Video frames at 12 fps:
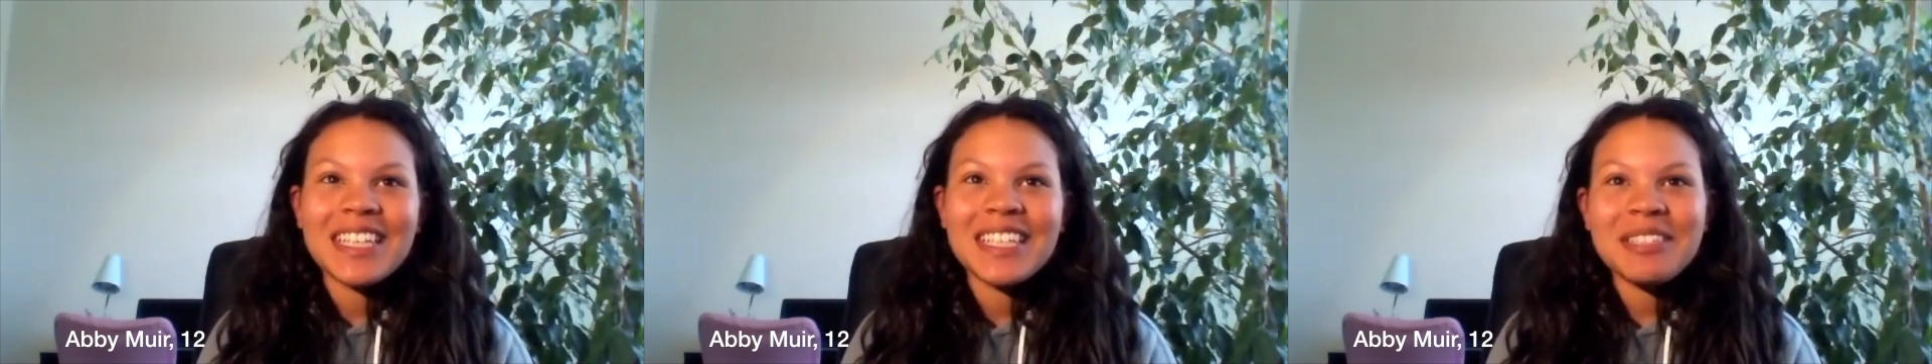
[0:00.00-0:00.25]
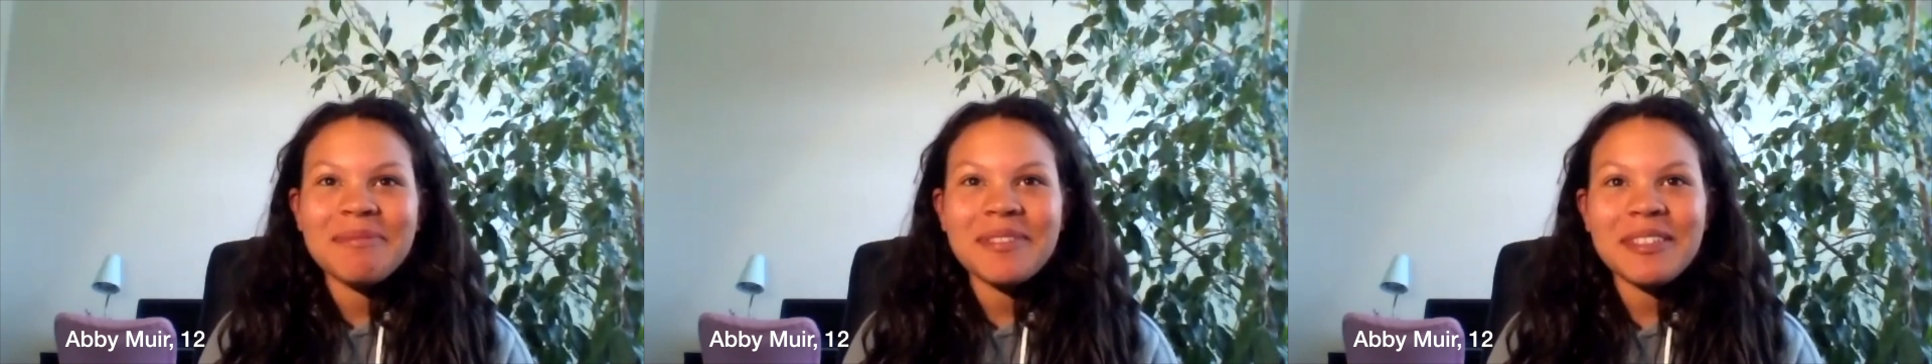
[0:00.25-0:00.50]

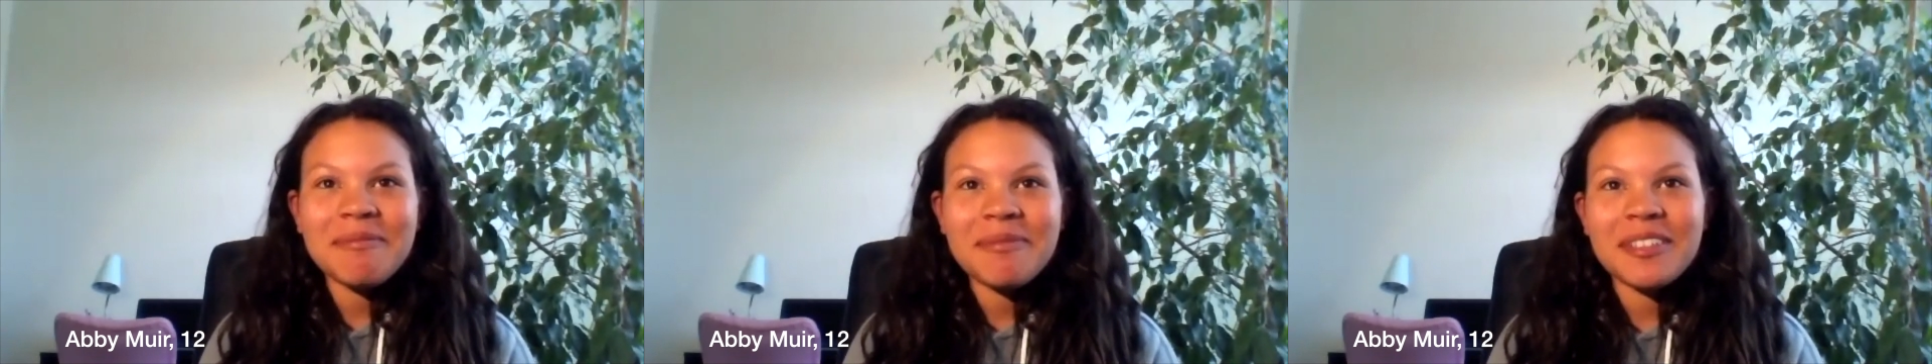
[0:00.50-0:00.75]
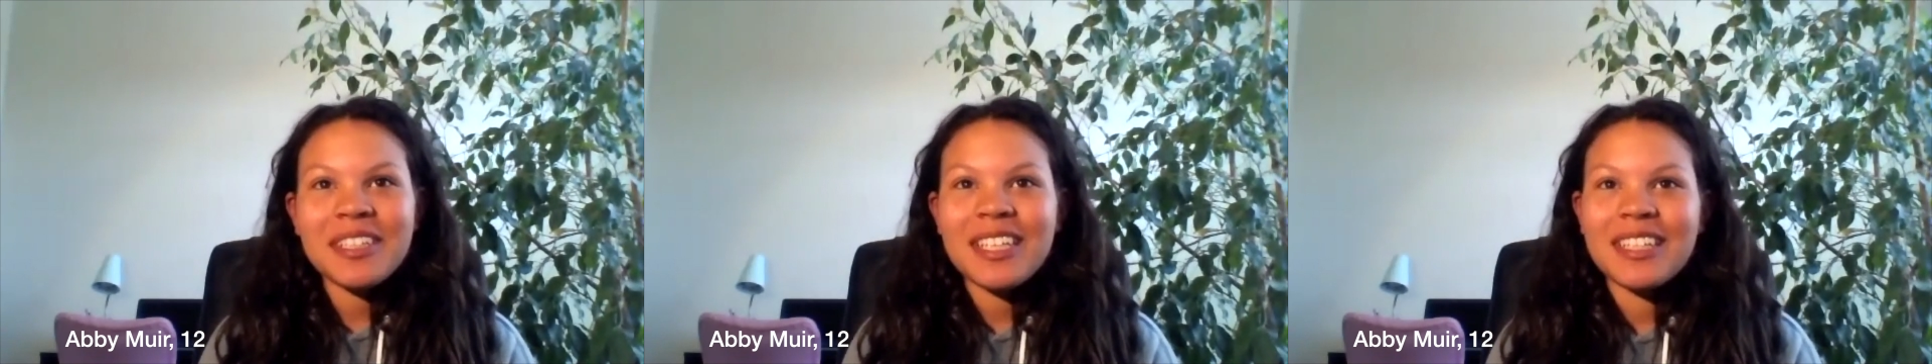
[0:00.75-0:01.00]
it's been
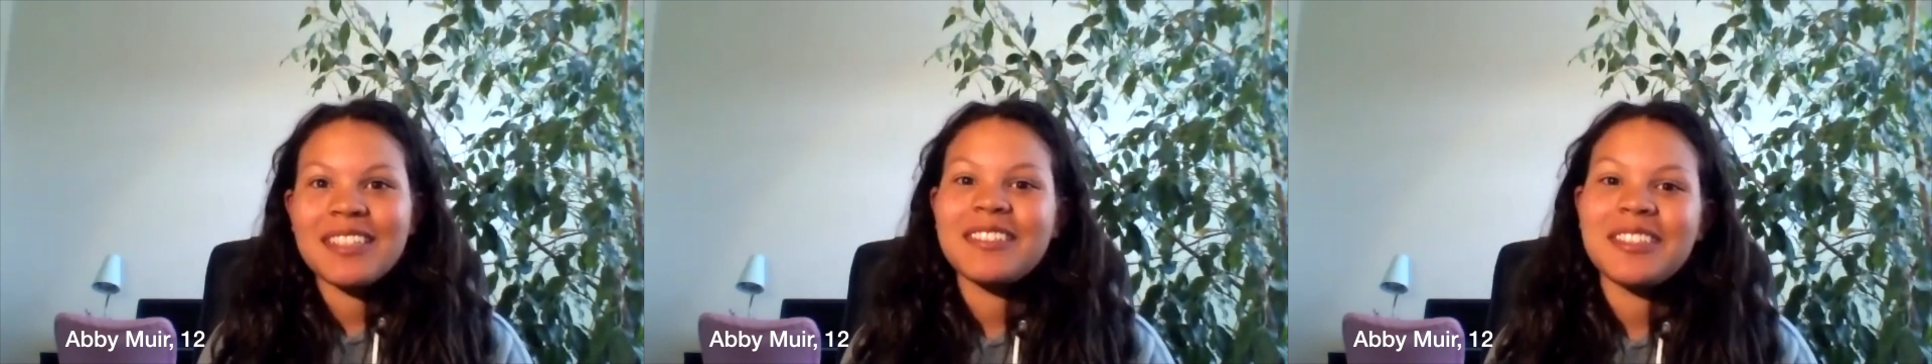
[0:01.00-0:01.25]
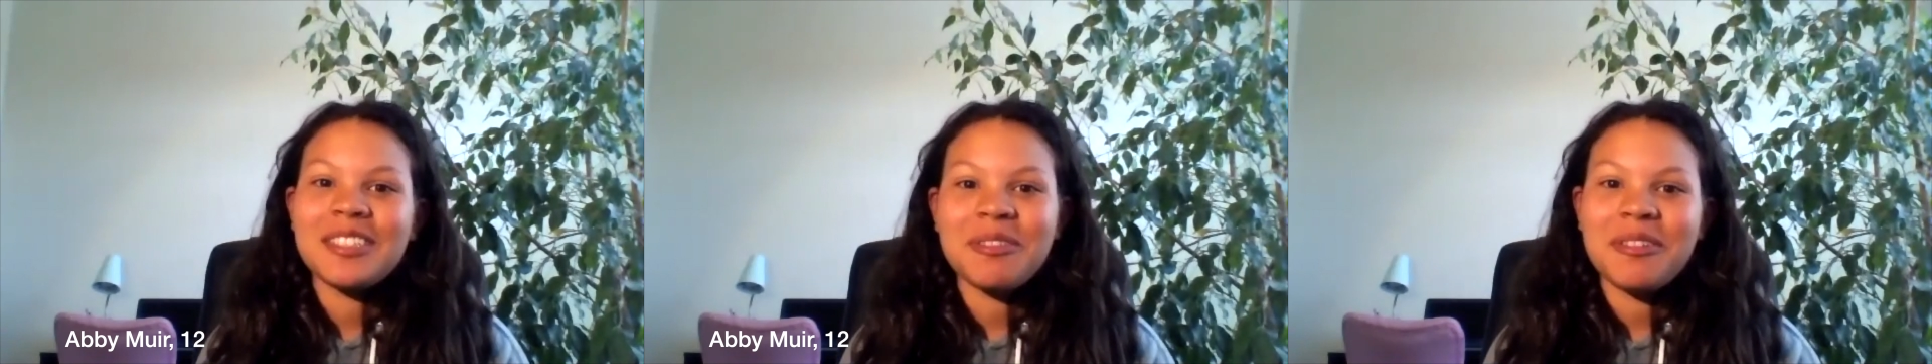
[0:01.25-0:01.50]
pretty
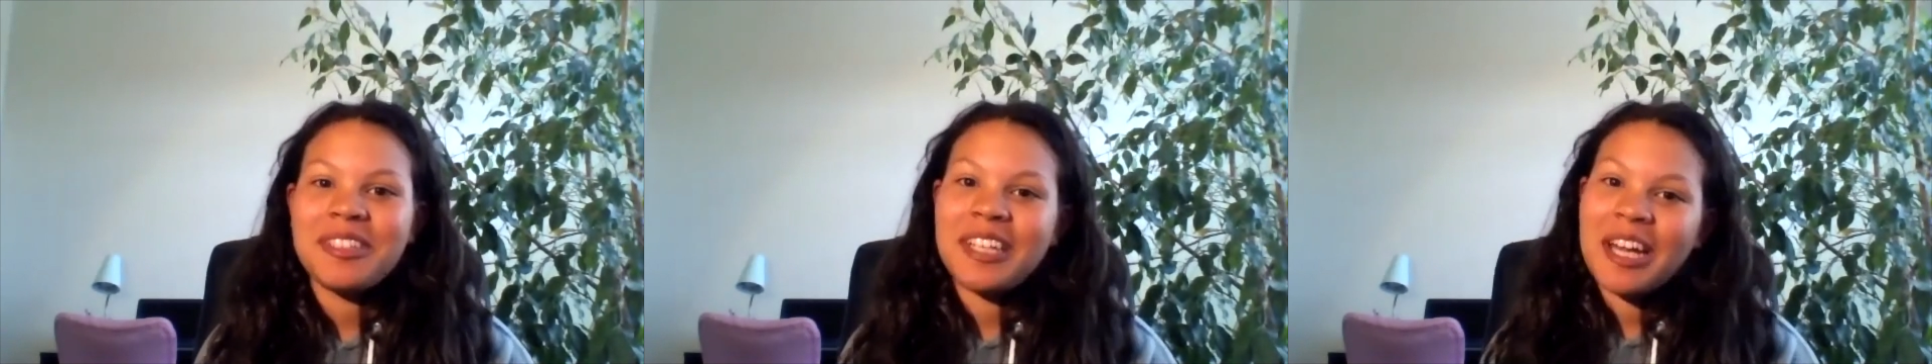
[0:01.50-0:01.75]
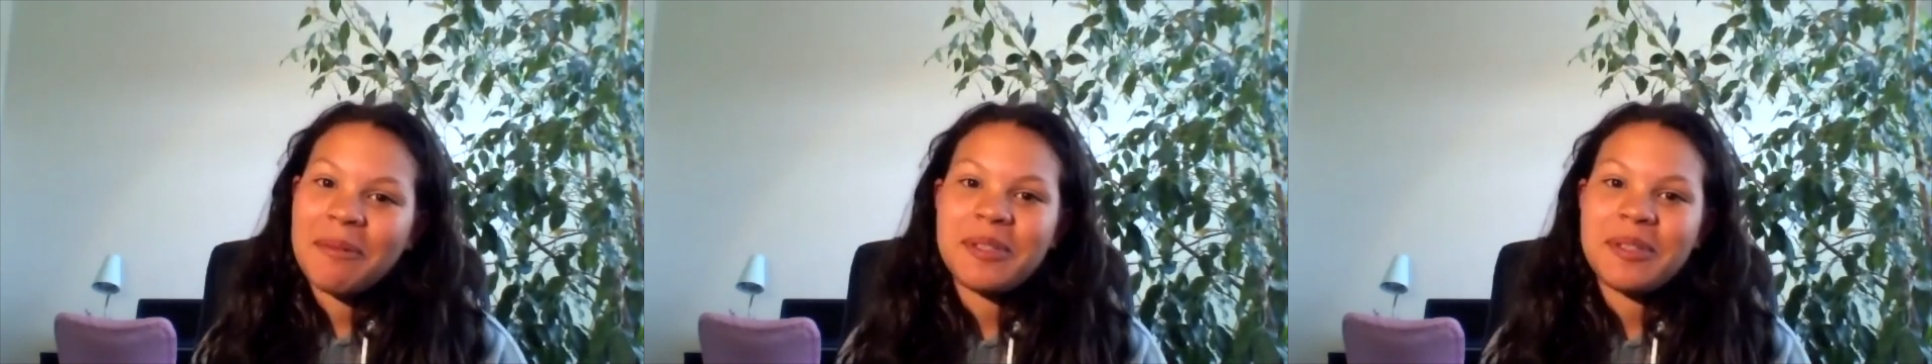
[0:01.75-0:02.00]
easy to
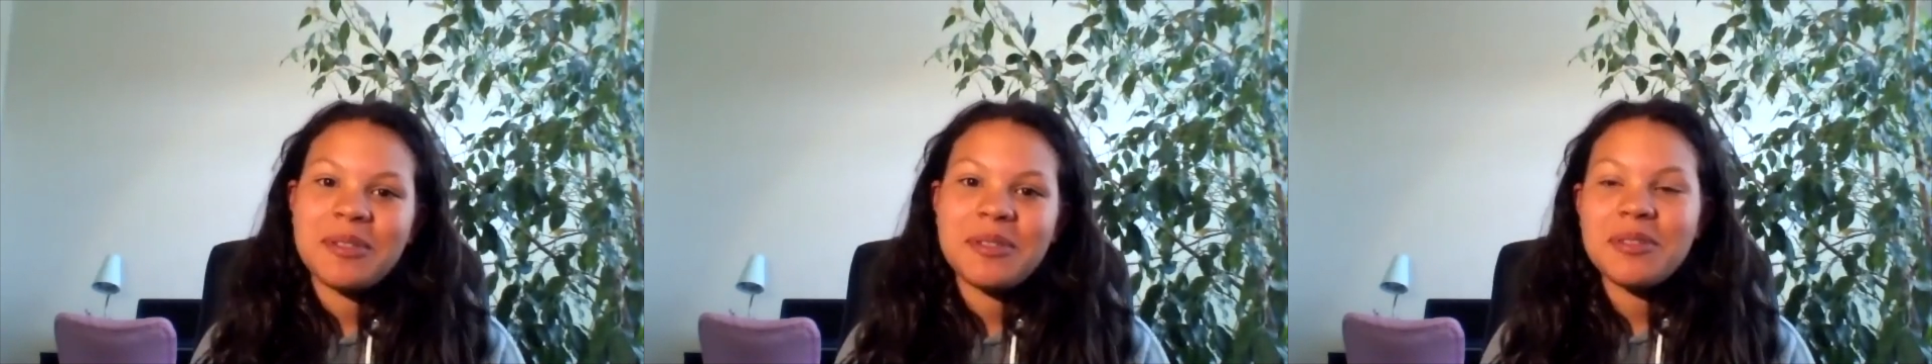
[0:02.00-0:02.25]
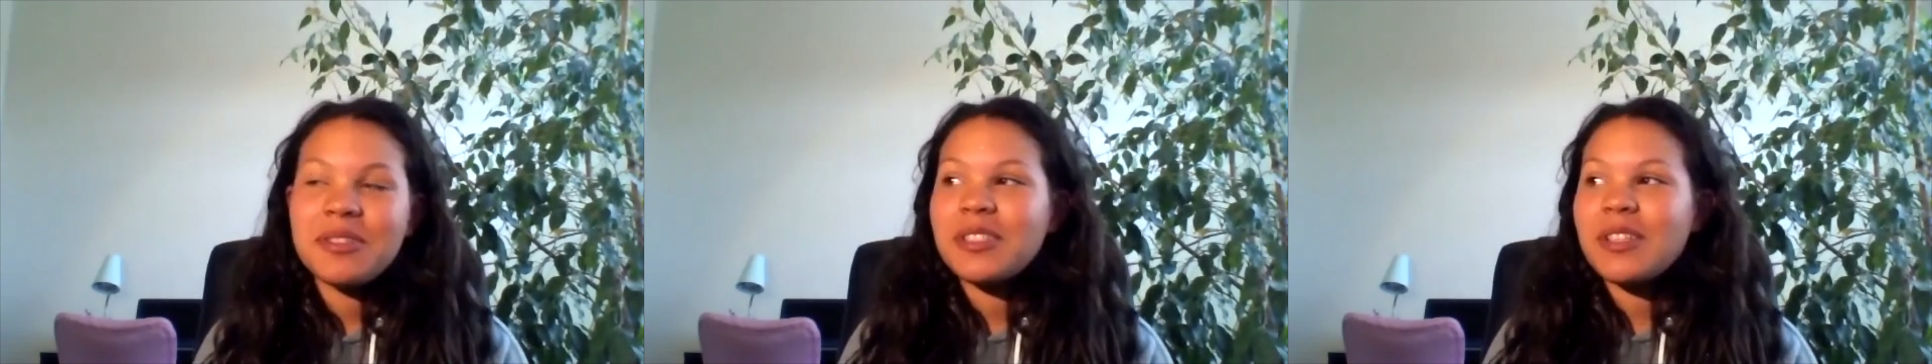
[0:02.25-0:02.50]
adapt
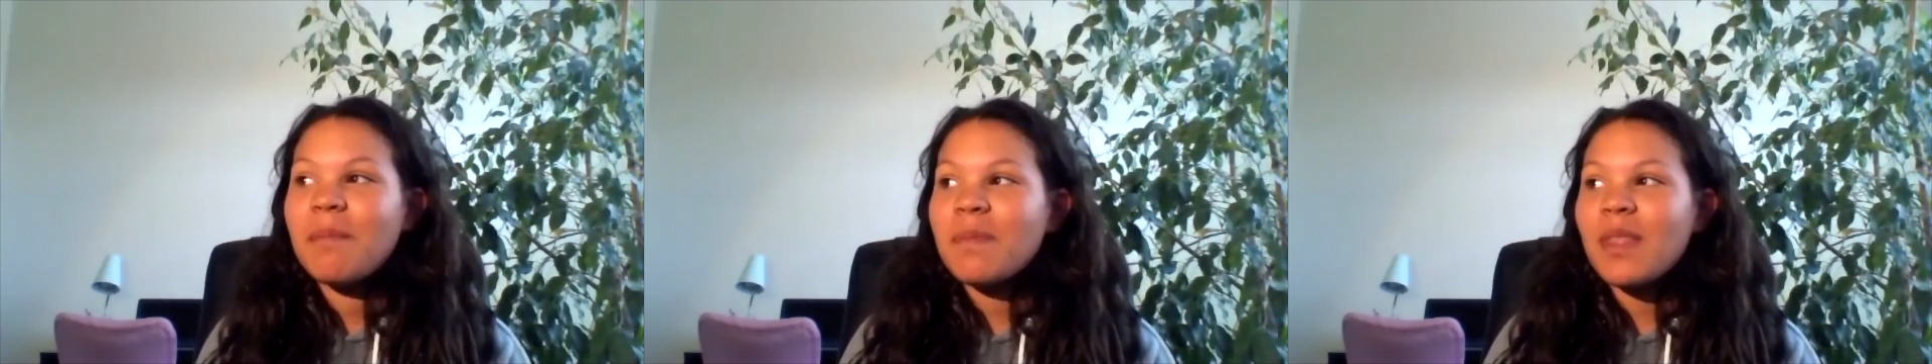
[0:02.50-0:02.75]
to some